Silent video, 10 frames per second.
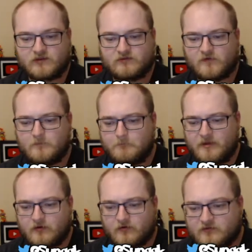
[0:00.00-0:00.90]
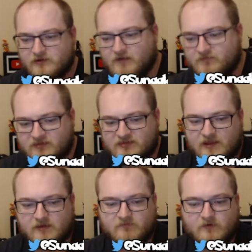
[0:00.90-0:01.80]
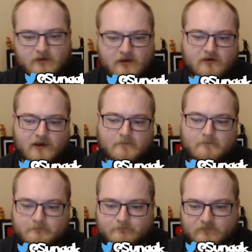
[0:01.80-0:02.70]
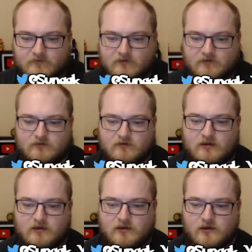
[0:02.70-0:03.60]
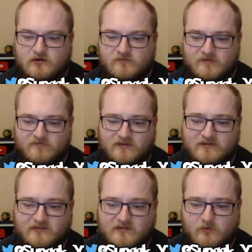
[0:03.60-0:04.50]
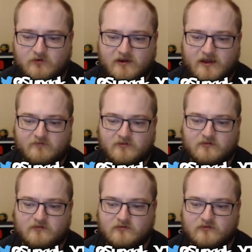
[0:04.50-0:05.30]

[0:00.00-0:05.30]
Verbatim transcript: It's from Bill, so you have to thank him for me. Okay. You know, you've been fantastic. I want you to have this.